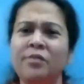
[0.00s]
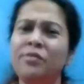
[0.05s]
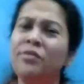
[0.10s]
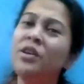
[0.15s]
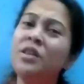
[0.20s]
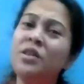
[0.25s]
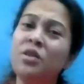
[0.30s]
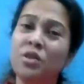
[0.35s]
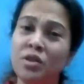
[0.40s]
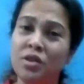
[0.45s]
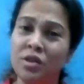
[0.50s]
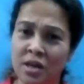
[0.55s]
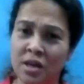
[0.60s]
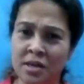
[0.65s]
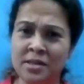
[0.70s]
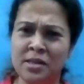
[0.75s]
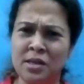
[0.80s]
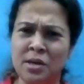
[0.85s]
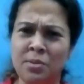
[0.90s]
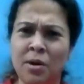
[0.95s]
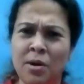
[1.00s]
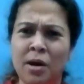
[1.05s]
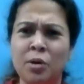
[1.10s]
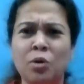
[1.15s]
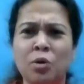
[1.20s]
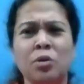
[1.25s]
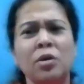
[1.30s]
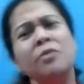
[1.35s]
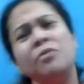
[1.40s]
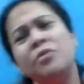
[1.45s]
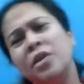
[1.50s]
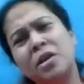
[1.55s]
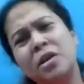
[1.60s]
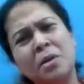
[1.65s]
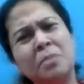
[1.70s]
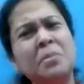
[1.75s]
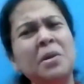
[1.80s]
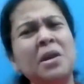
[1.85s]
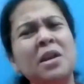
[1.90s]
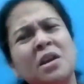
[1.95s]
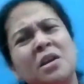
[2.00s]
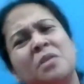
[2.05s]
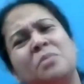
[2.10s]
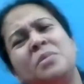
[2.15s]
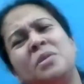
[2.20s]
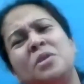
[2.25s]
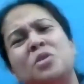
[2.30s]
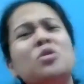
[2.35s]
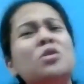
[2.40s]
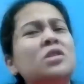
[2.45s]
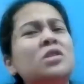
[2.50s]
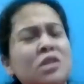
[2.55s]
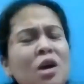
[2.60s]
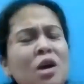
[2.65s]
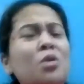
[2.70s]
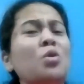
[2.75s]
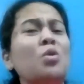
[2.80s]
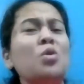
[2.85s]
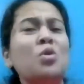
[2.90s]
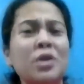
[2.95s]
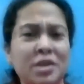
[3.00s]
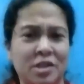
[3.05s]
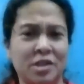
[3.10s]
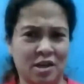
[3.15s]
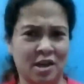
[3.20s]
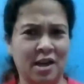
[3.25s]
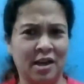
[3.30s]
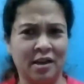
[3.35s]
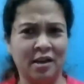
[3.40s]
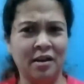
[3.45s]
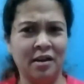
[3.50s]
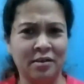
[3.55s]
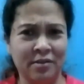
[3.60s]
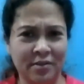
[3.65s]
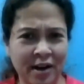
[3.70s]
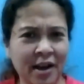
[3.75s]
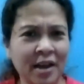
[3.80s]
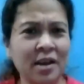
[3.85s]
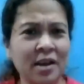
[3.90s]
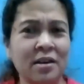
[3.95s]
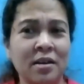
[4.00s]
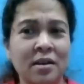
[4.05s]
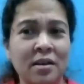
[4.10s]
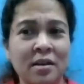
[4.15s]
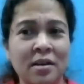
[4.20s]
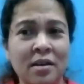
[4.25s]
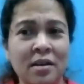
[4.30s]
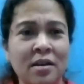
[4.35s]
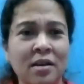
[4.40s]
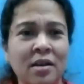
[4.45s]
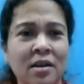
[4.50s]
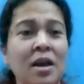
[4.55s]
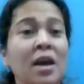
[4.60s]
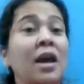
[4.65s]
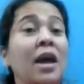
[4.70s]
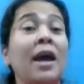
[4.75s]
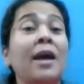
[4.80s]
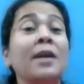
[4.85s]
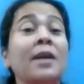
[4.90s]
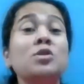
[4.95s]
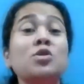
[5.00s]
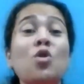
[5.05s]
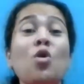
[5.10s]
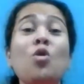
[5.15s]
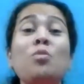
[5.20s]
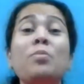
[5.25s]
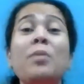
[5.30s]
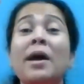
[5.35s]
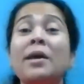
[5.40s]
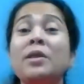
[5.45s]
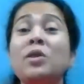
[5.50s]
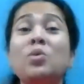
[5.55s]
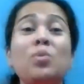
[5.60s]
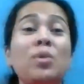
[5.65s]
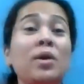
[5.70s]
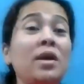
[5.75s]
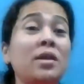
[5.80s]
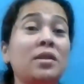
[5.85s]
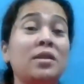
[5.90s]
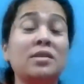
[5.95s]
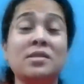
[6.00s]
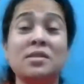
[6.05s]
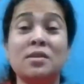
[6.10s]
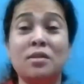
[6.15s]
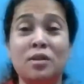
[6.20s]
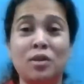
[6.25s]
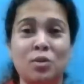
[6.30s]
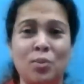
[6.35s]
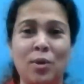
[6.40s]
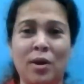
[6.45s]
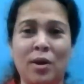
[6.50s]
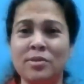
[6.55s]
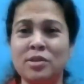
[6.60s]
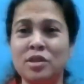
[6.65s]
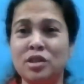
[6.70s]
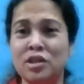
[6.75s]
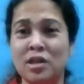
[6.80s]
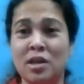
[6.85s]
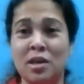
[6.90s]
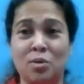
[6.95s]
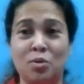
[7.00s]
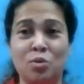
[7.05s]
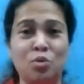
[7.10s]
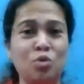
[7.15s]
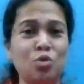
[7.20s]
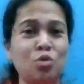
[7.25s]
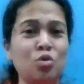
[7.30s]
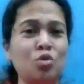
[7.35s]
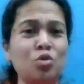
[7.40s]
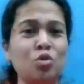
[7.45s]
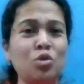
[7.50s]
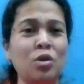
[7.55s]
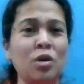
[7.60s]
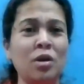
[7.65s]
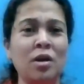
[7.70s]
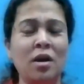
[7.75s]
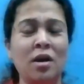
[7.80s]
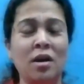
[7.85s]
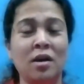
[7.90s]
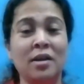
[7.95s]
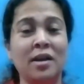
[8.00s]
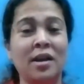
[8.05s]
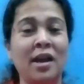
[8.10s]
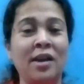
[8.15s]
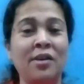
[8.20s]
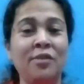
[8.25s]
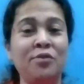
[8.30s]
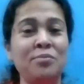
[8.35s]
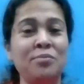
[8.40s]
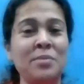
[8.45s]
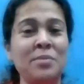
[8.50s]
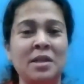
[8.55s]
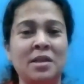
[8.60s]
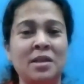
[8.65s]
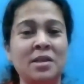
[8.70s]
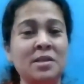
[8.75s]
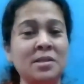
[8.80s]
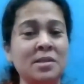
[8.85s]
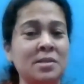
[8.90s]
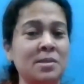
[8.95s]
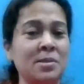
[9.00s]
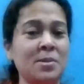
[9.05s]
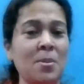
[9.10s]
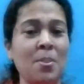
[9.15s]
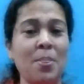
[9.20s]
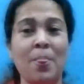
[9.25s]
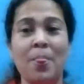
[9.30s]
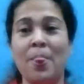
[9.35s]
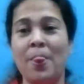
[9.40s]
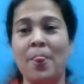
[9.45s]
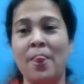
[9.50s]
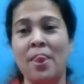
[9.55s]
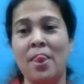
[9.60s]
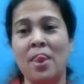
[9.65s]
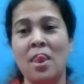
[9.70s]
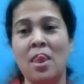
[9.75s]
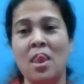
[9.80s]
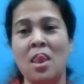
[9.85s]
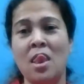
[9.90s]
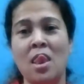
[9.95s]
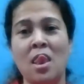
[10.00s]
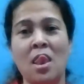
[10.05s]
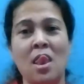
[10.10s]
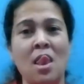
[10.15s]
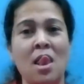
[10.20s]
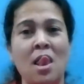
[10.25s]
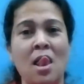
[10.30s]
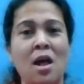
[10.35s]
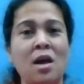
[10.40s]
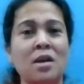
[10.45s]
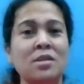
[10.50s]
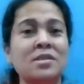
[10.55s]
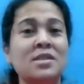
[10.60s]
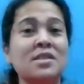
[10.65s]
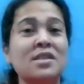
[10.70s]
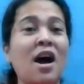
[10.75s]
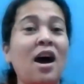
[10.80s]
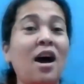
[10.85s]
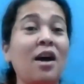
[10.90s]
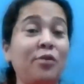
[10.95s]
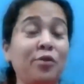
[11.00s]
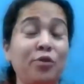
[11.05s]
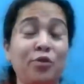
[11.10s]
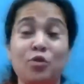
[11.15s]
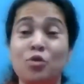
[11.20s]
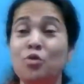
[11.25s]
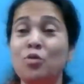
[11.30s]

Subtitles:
Fir teesri baar hoga, fir kabhi na kabhi to acha ho hi jayega, right? And oh, by the way, this girl, where is she? Who gave me this? Scarf.